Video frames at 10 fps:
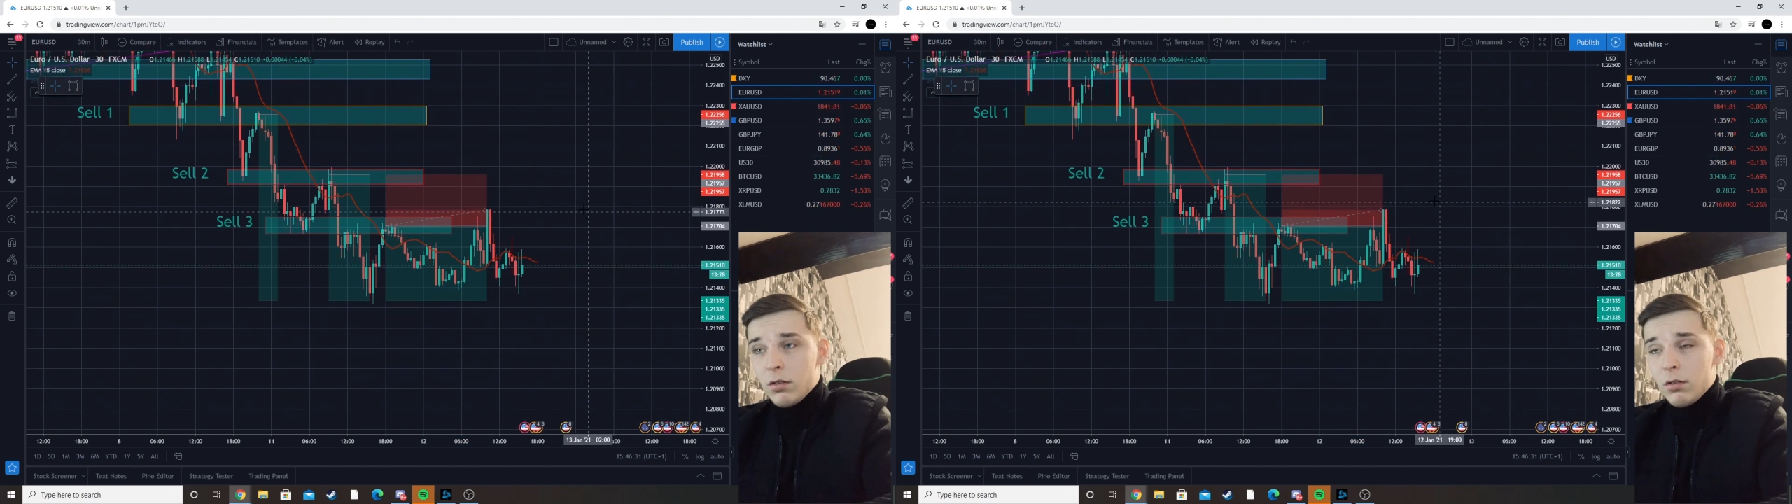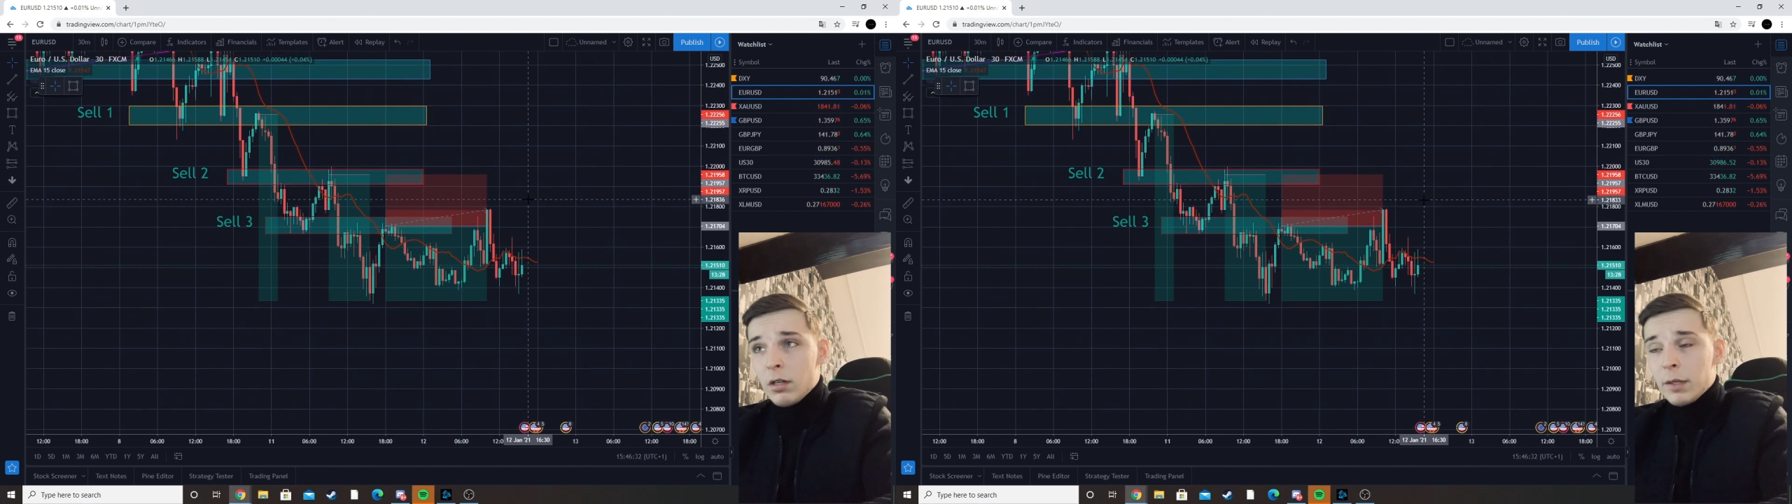
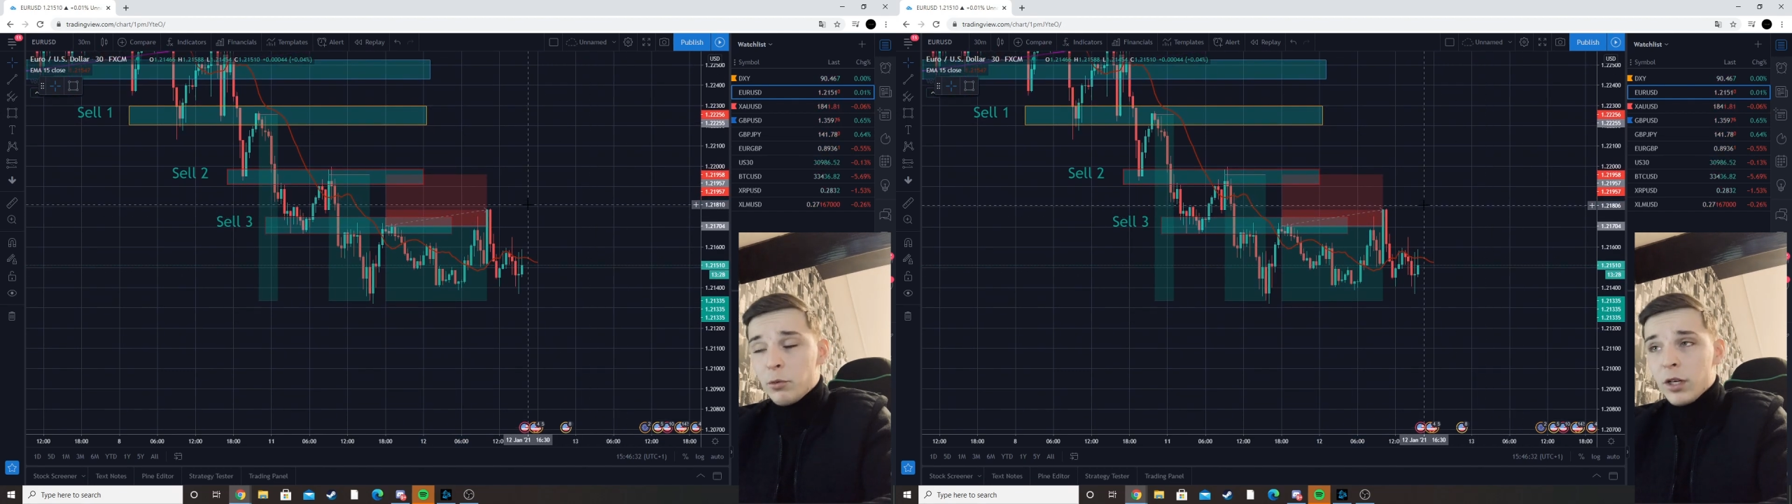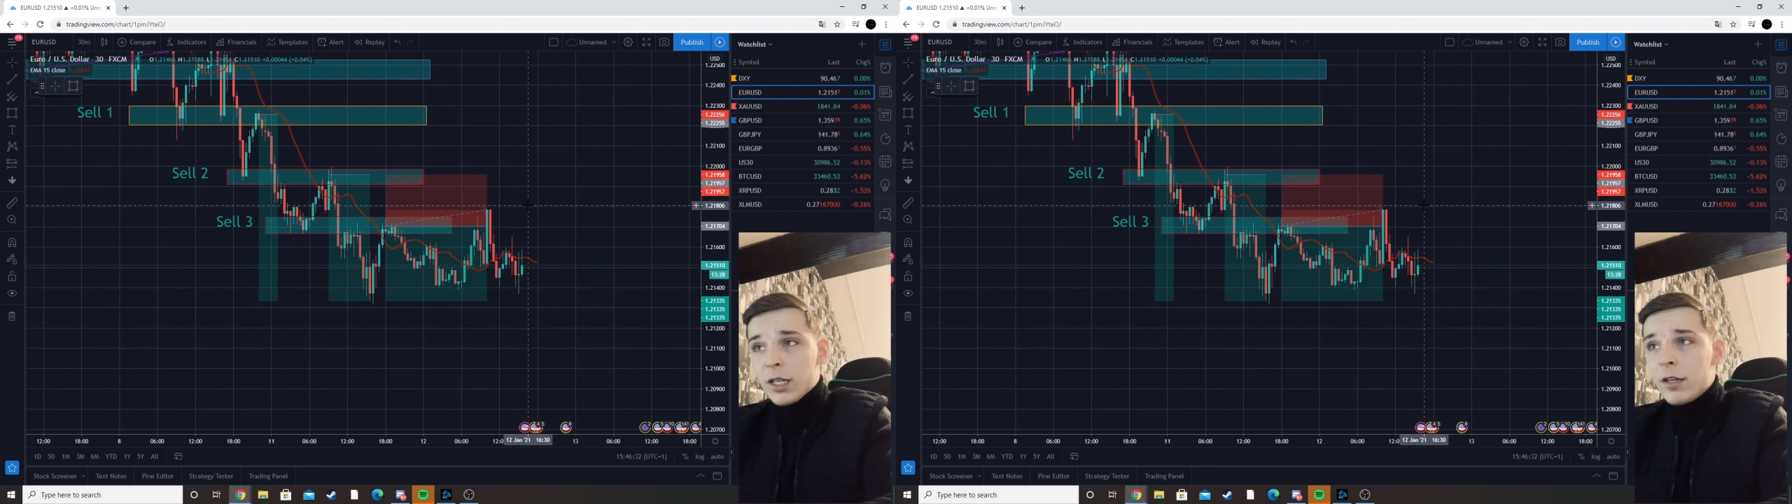at
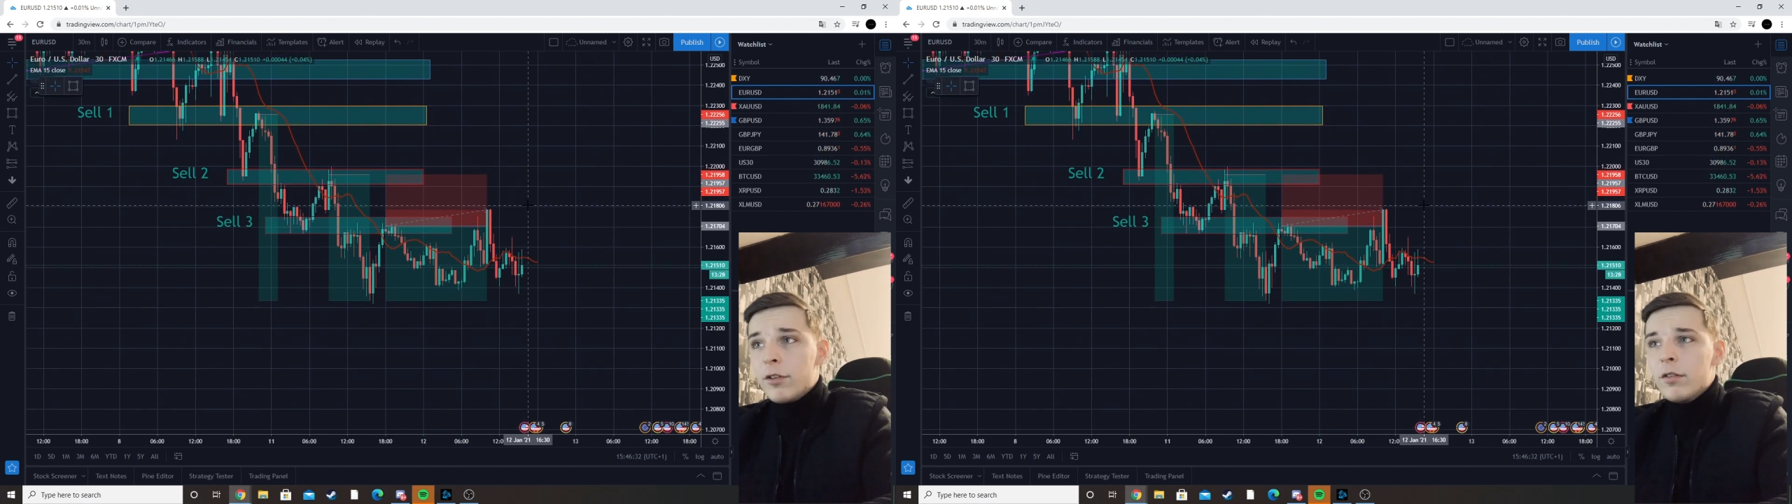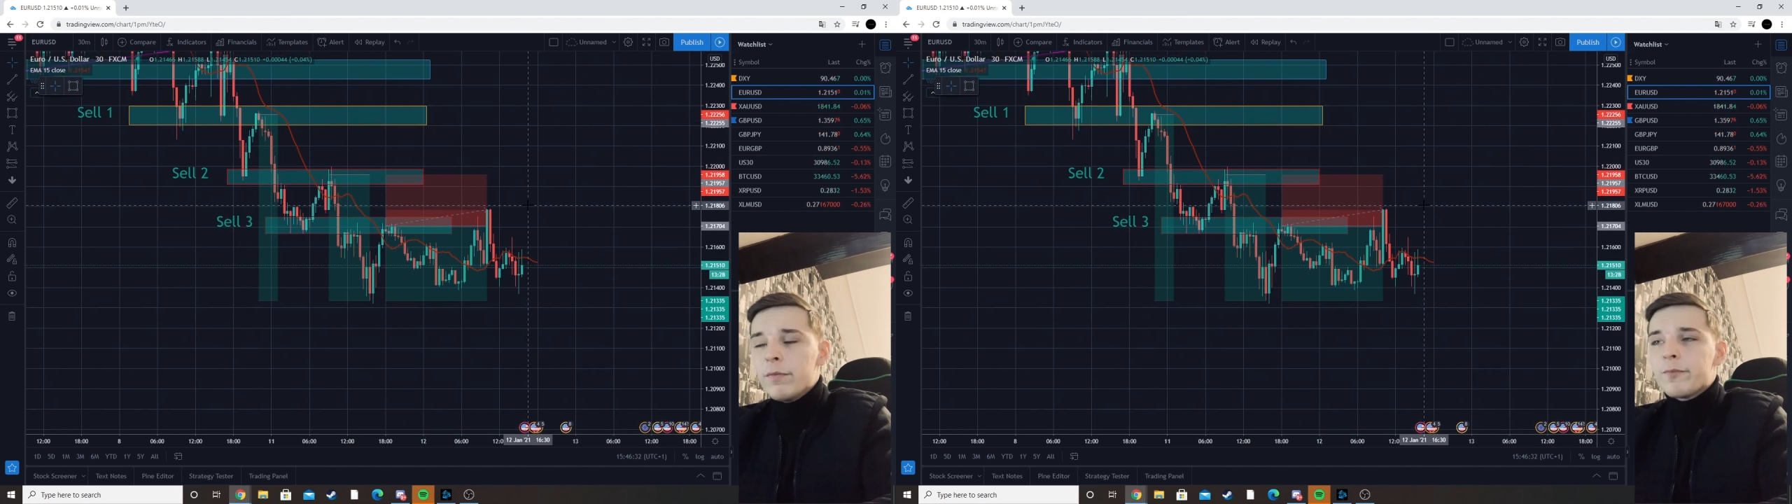break
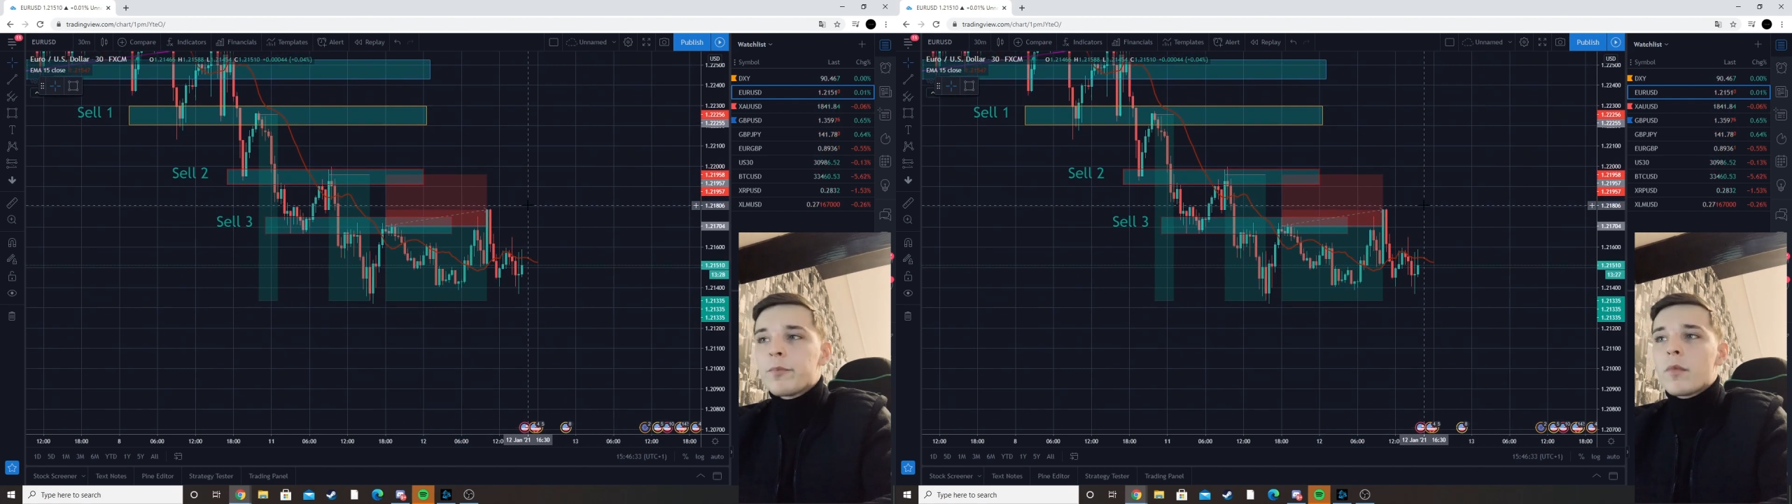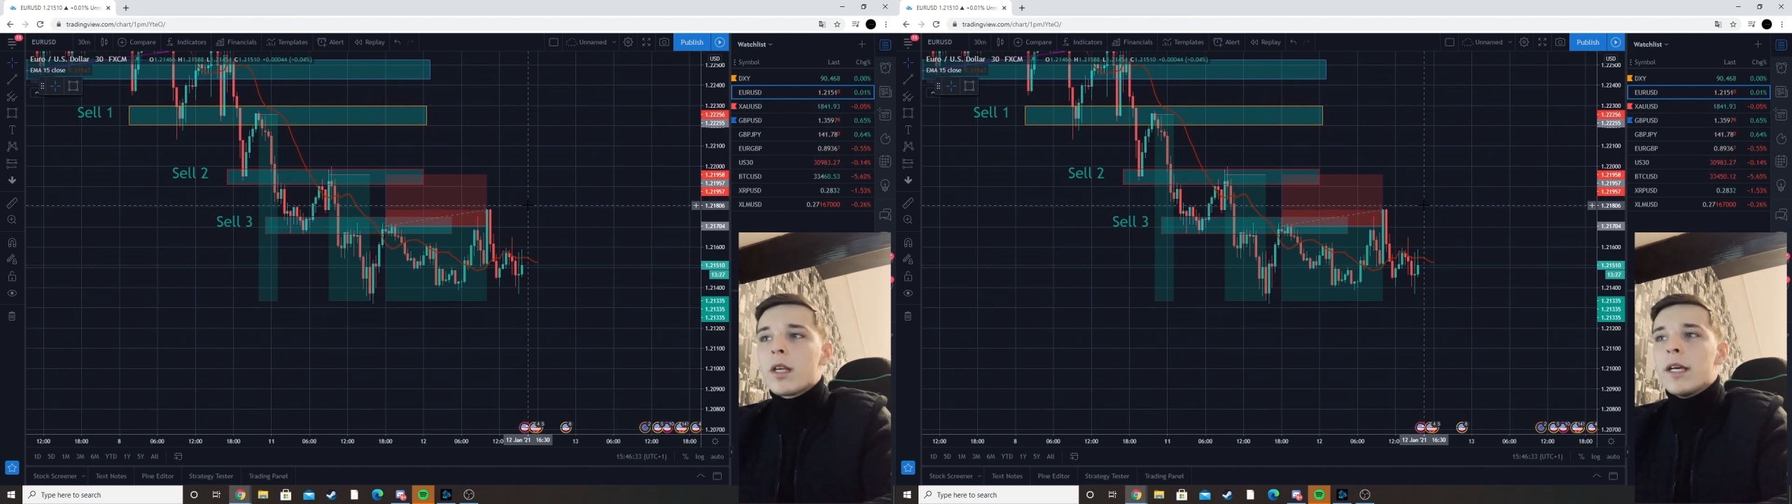even,
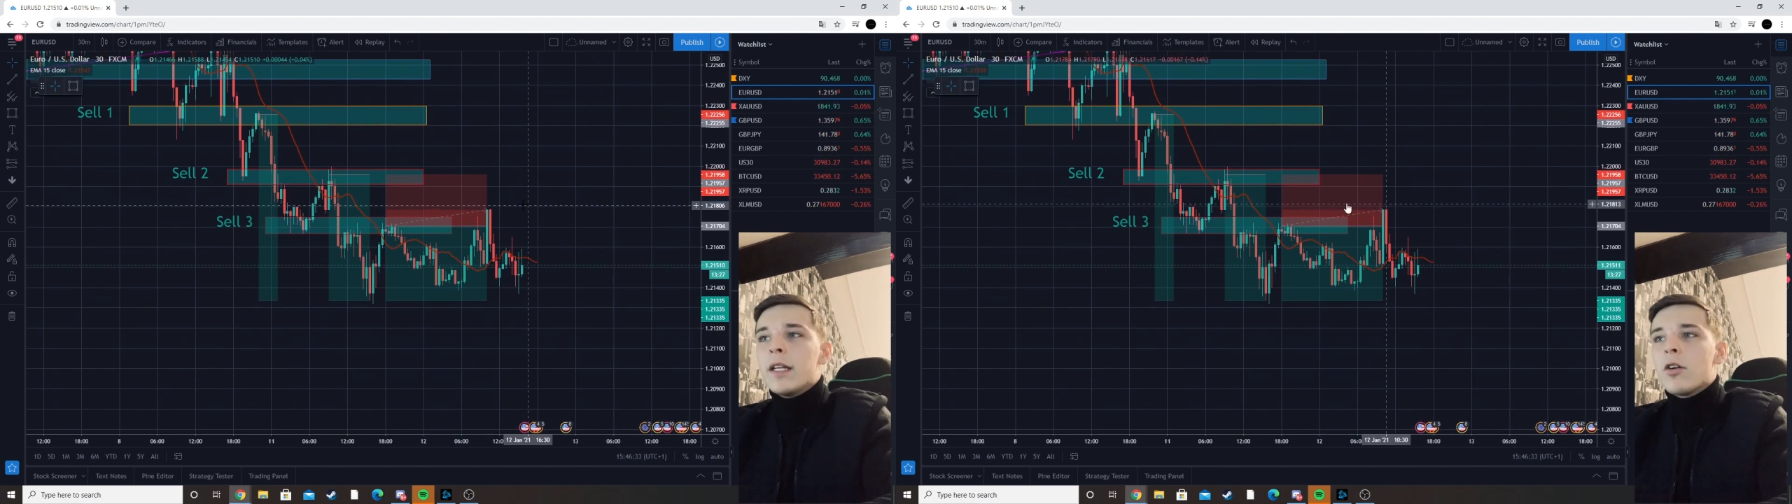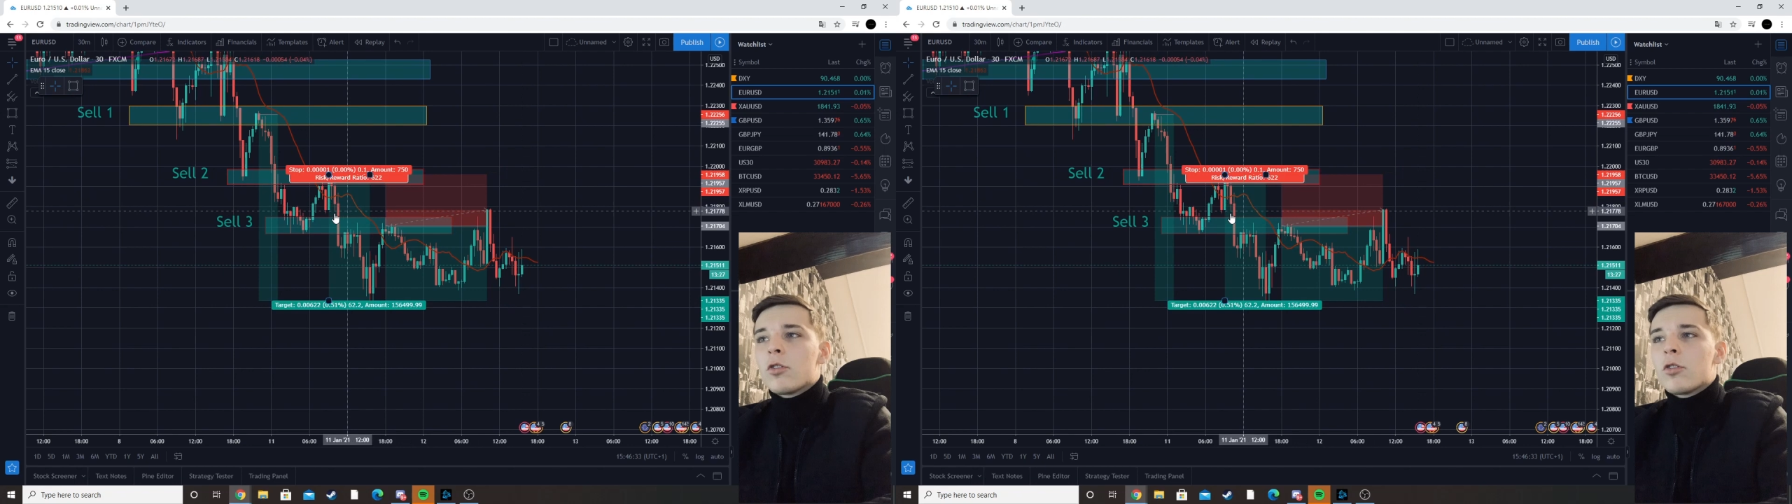and our